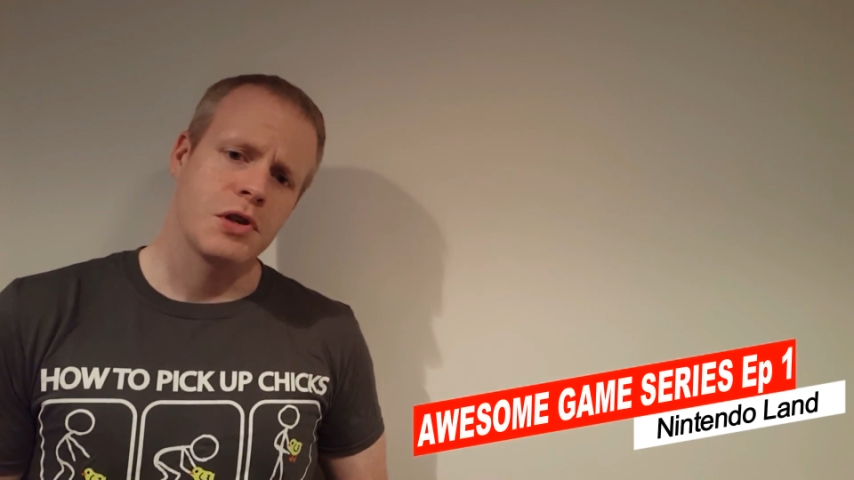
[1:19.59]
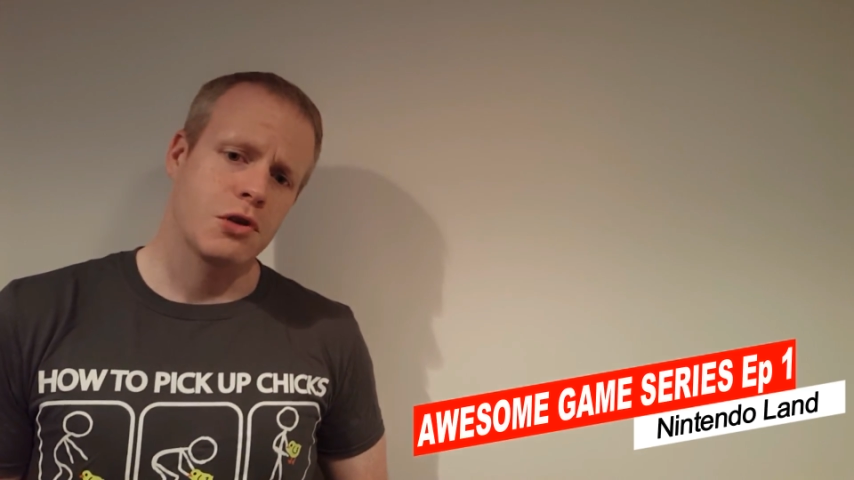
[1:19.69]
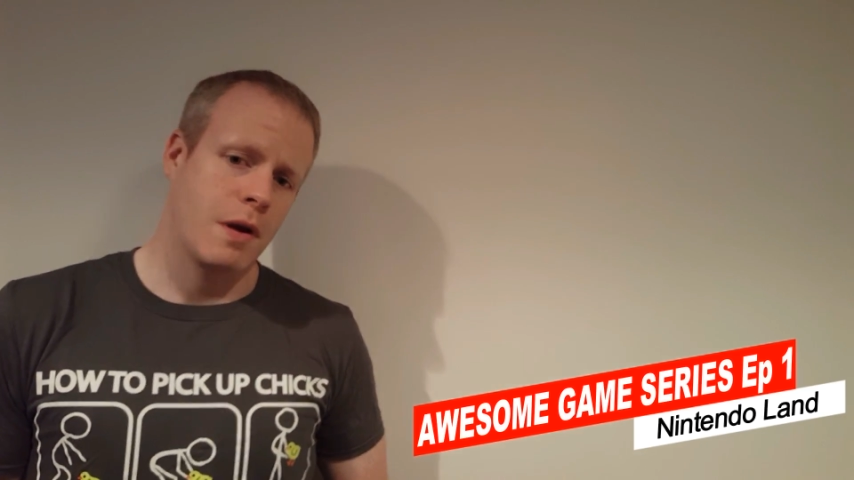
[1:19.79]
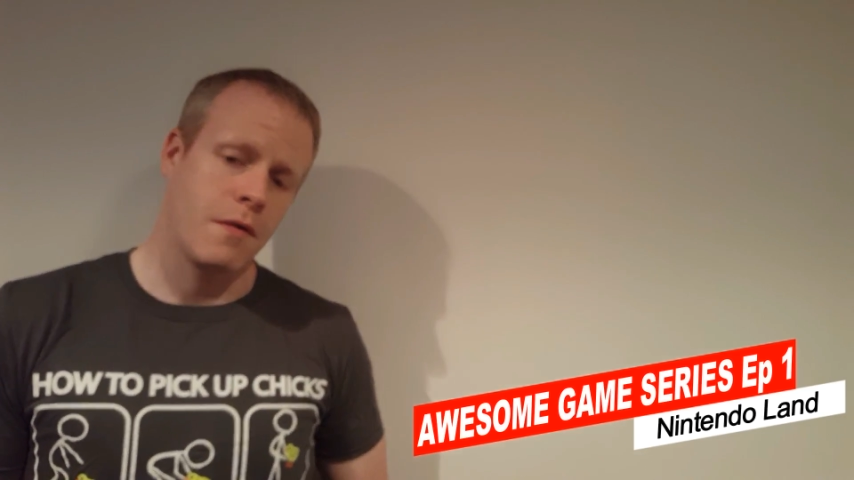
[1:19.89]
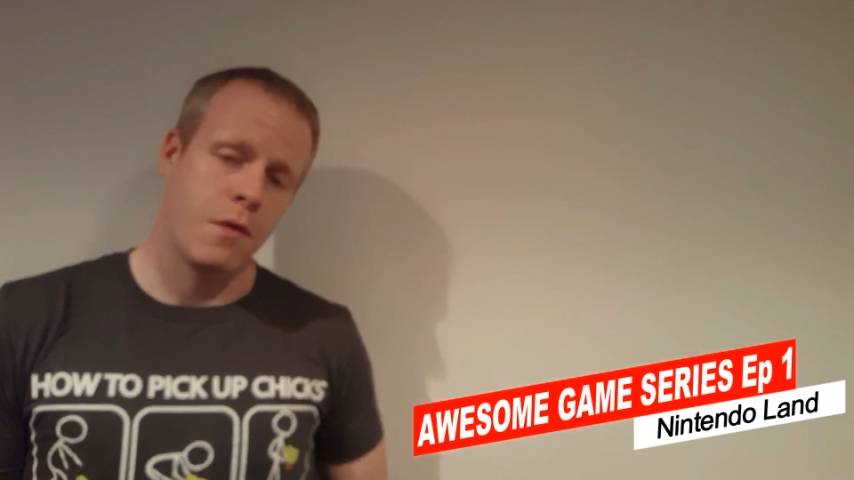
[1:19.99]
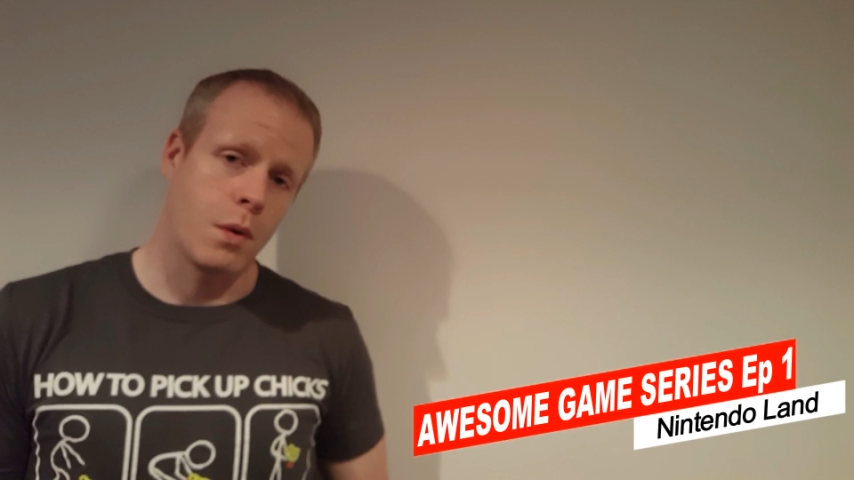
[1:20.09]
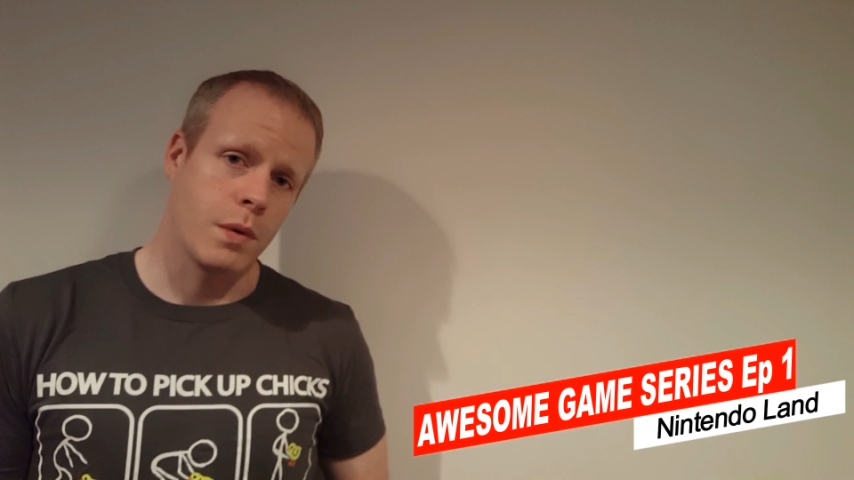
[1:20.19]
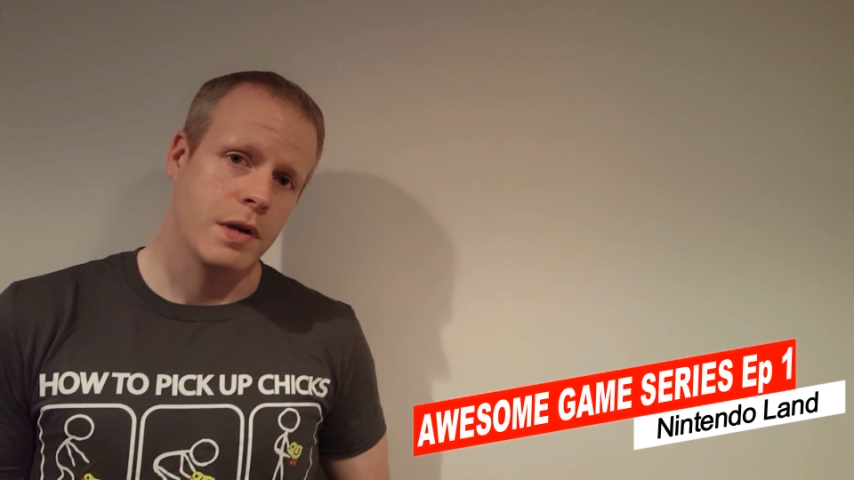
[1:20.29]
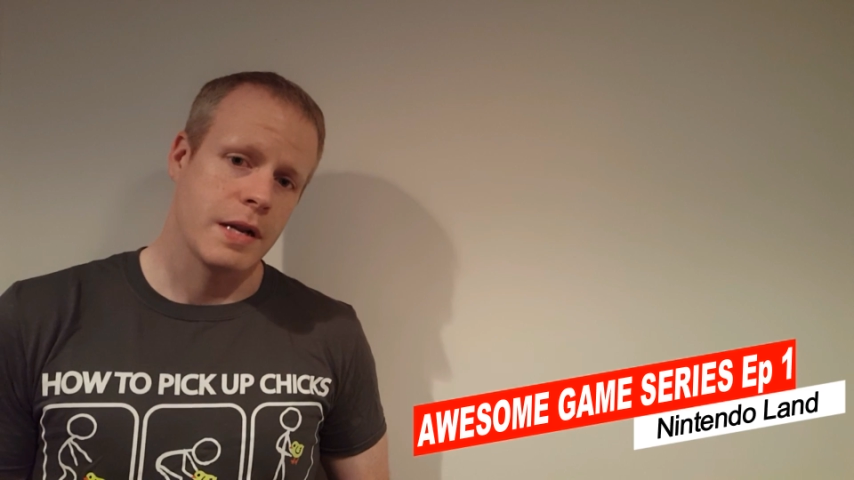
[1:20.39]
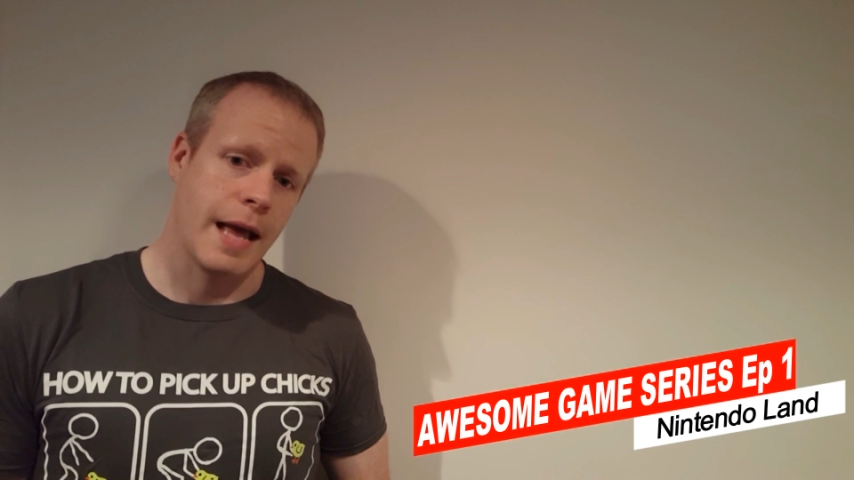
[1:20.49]

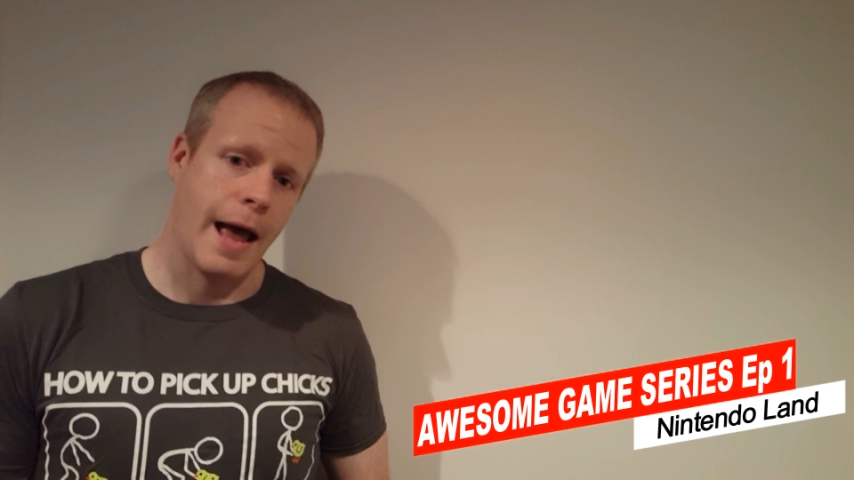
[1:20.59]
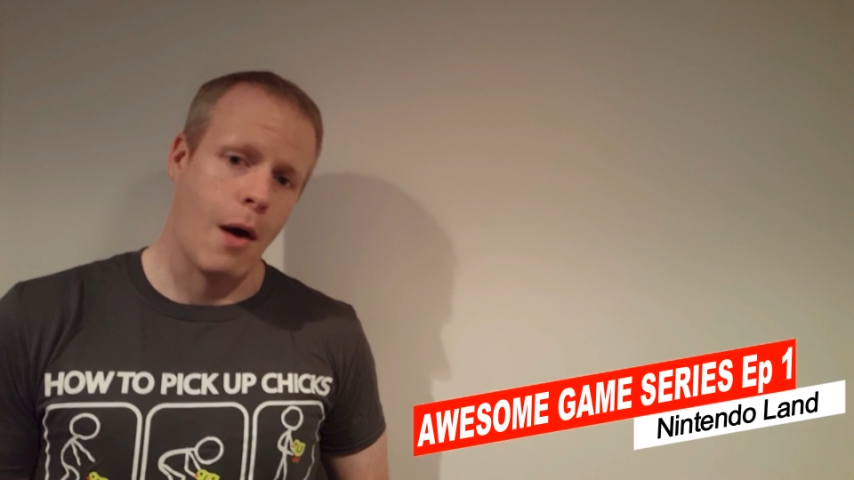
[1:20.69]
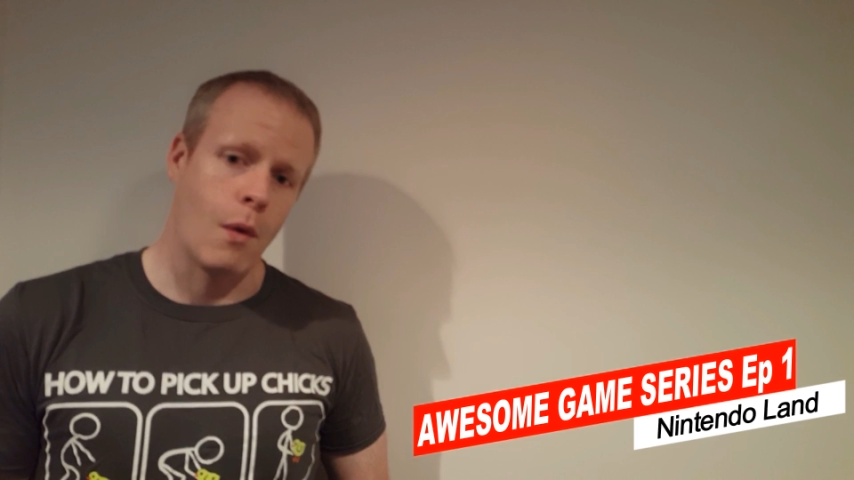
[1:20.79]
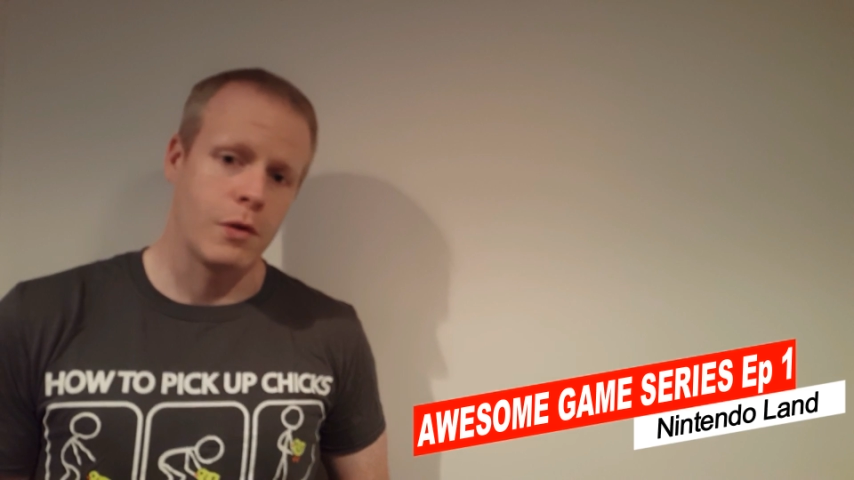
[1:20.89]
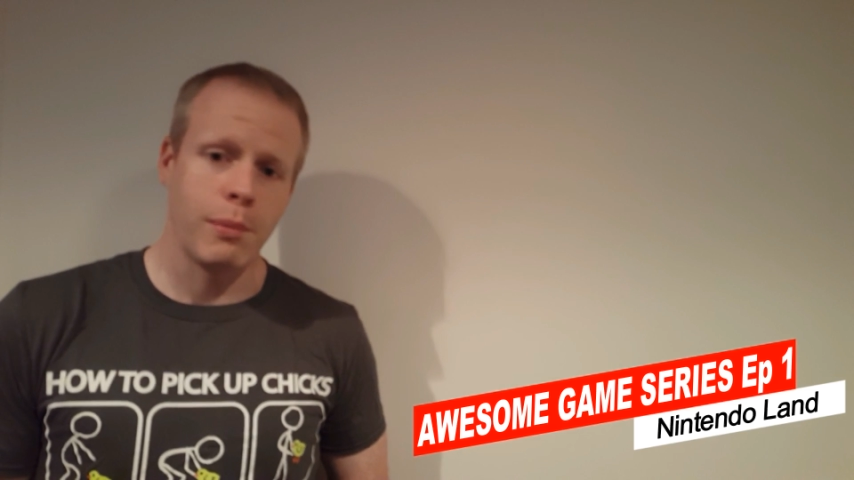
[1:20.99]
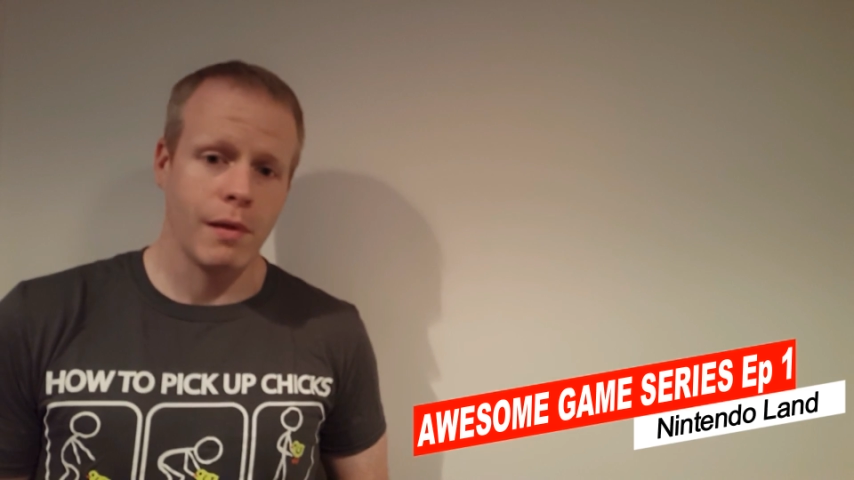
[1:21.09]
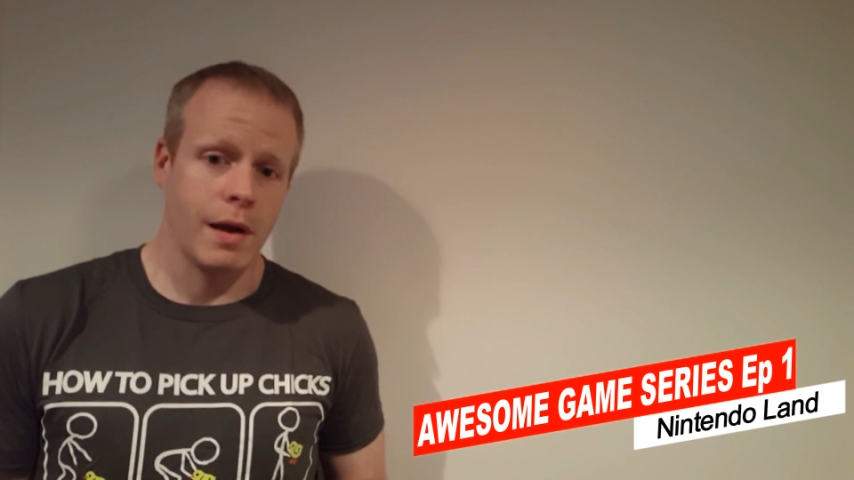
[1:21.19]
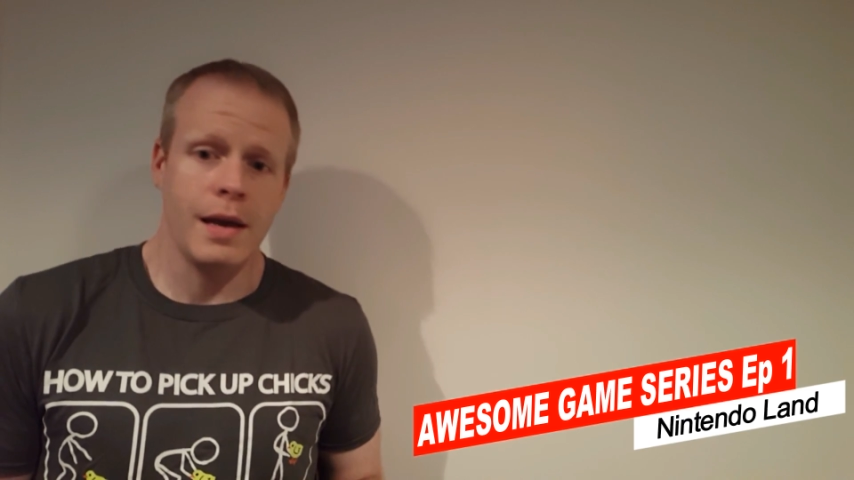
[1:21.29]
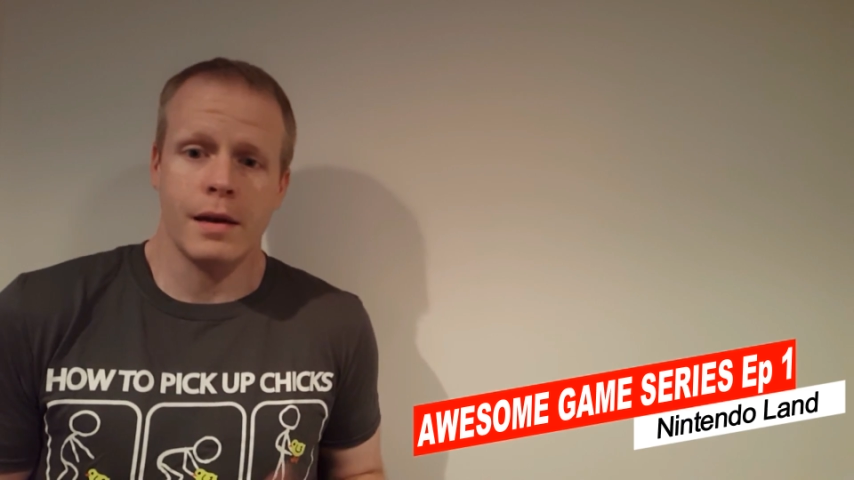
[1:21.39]
straightforward in how to play,